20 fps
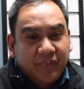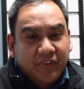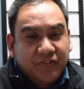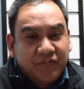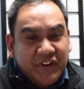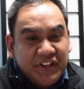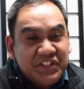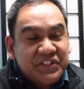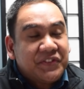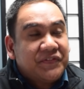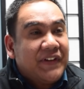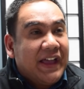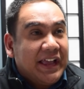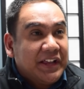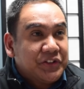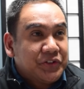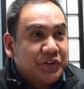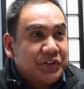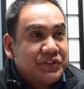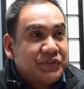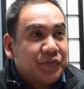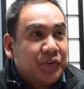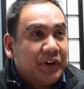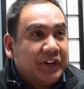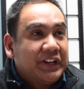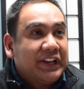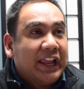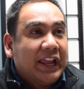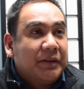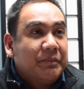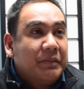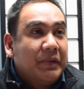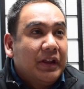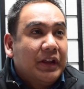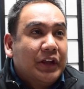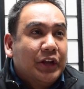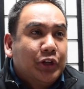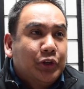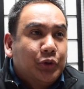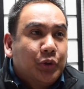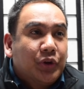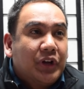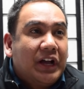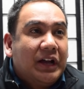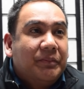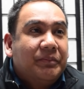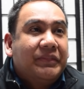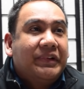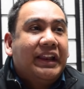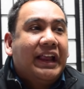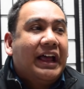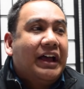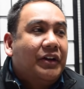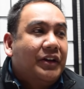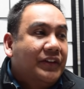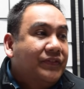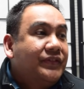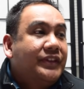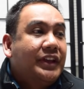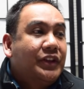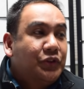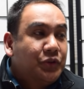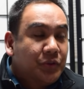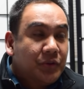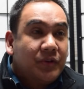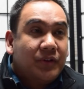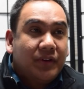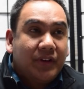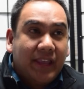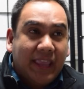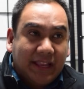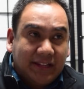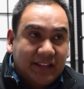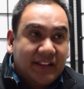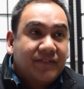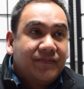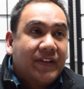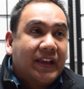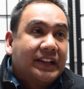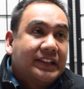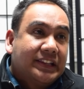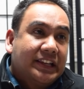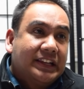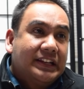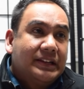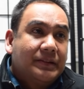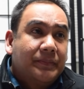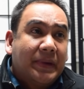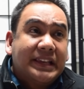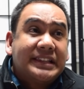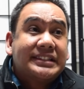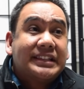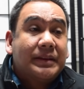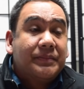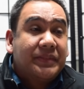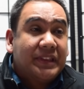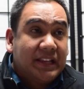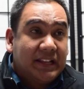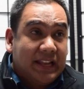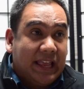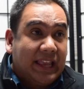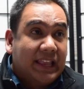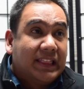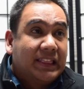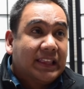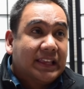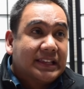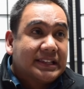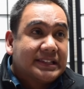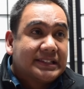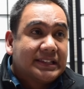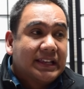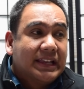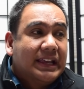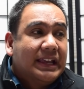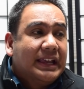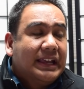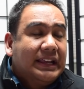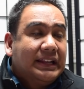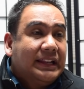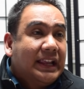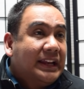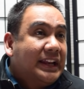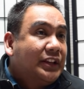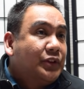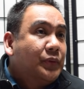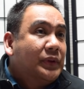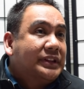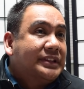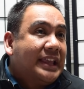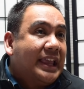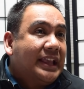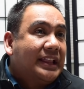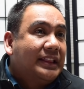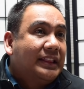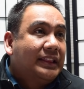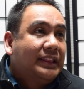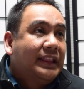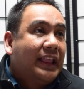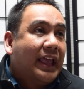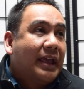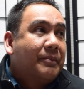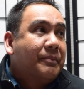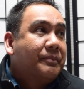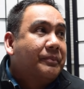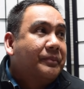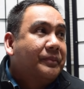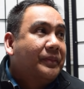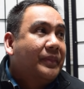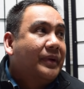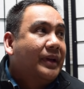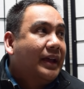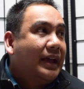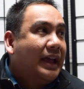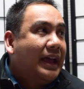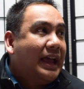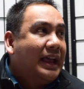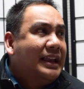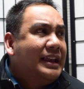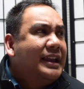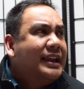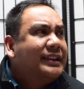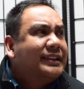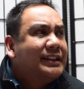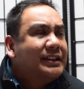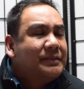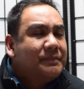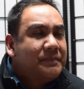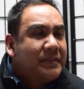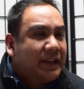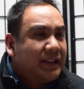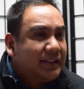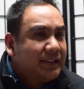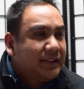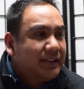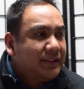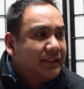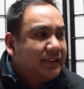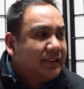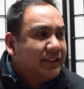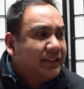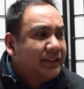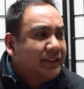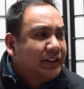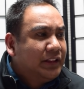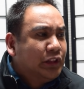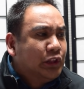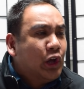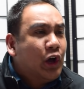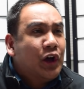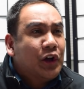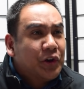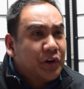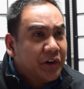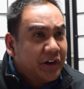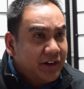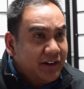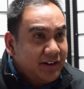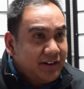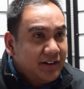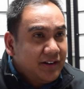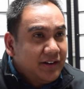risk factors for them to come down. If they do get infected by something like this, then it will take them a little bit longer.